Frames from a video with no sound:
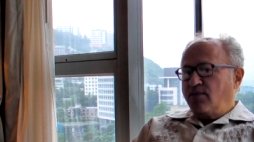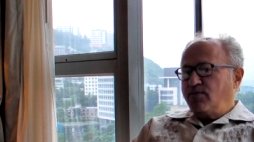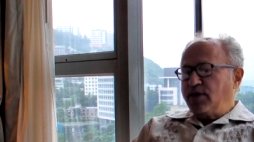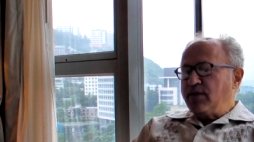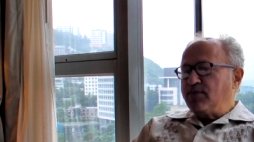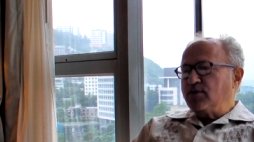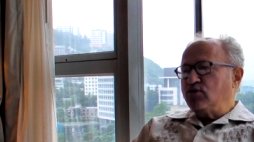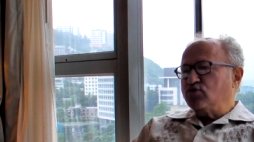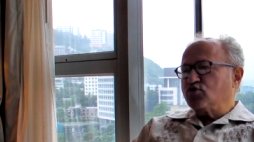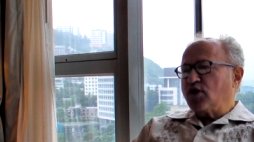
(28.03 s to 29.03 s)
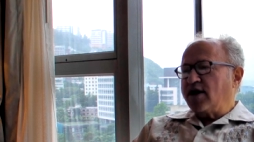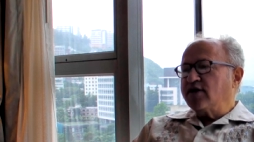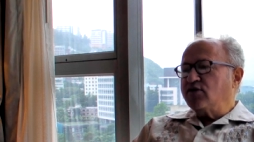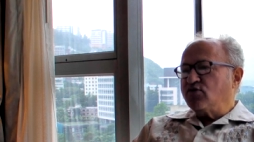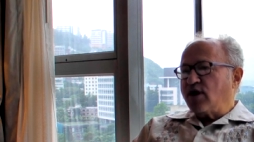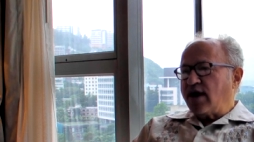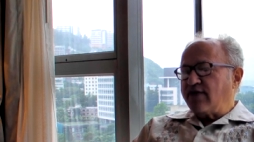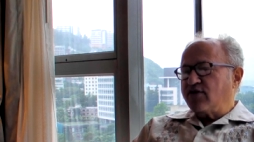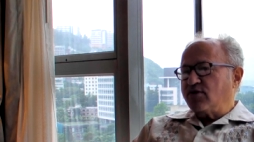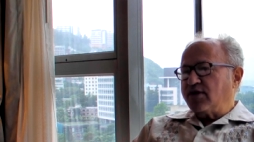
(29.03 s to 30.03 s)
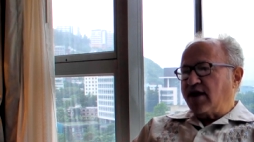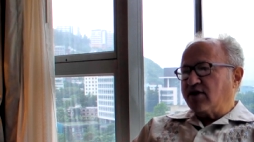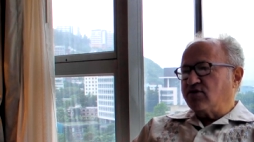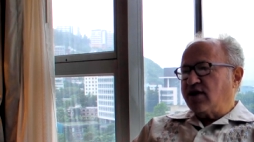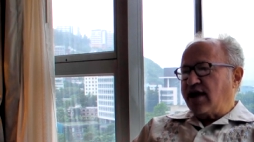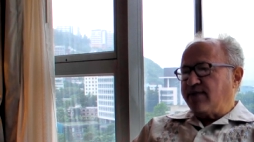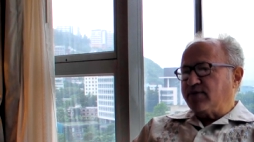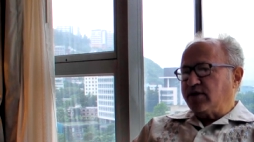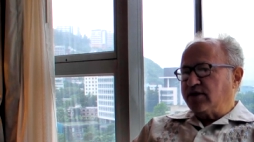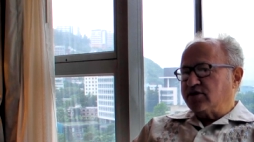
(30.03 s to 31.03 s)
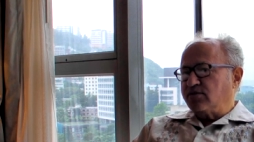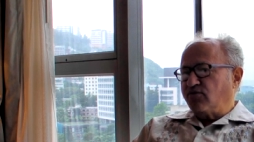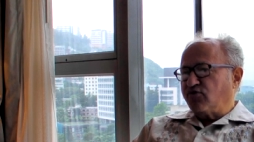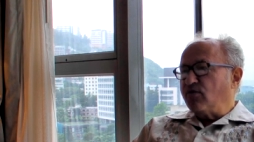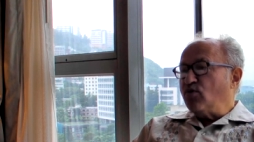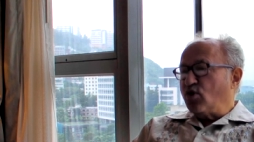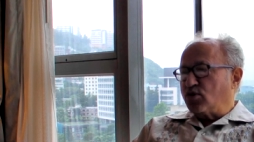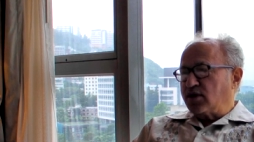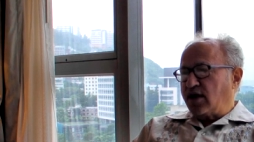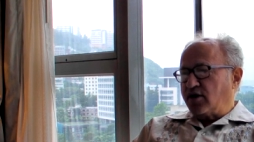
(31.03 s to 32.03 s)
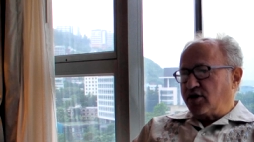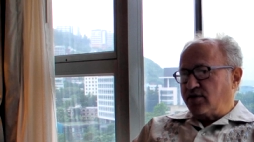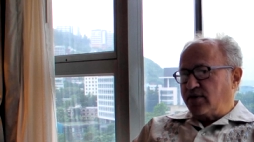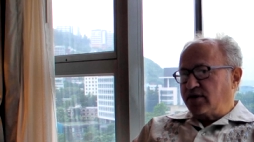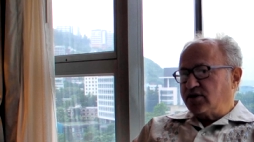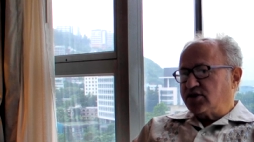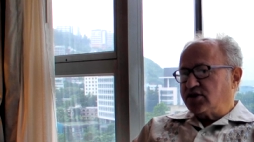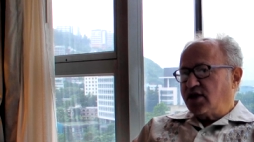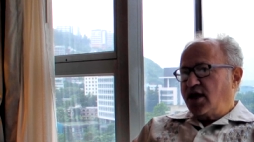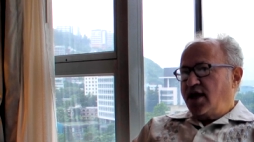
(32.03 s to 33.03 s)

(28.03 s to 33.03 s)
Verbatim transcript: people who try to derive their anarcho-capitalism from moral arguments